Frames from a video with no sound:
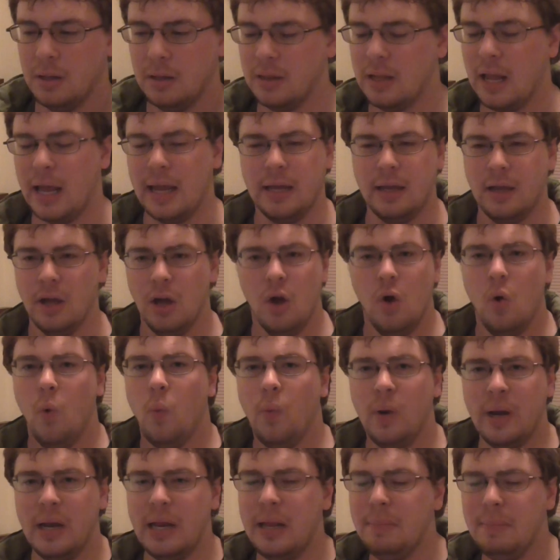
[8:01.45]
Like,
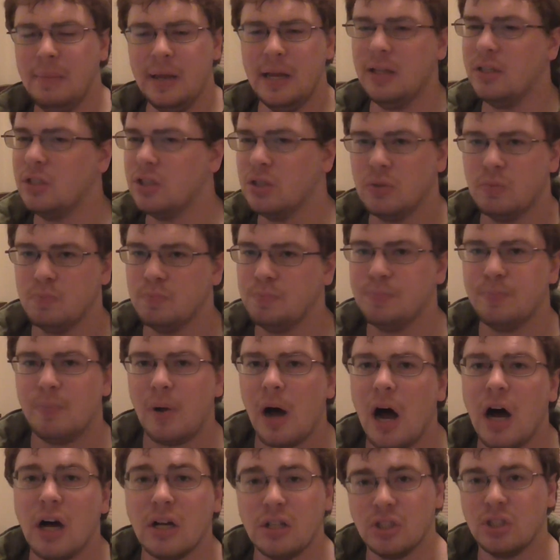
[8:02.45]
when he meets
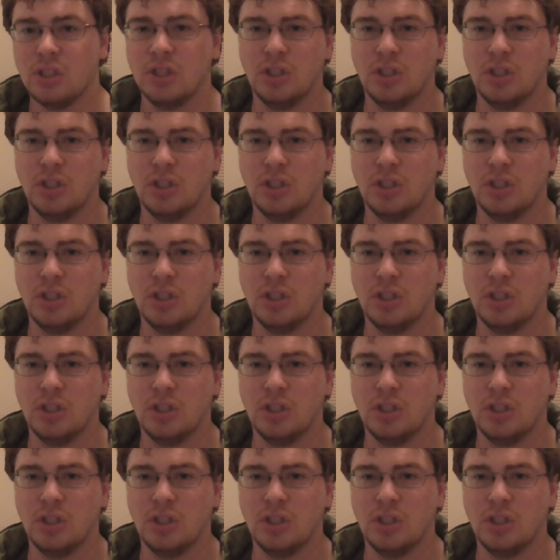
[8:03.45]
Han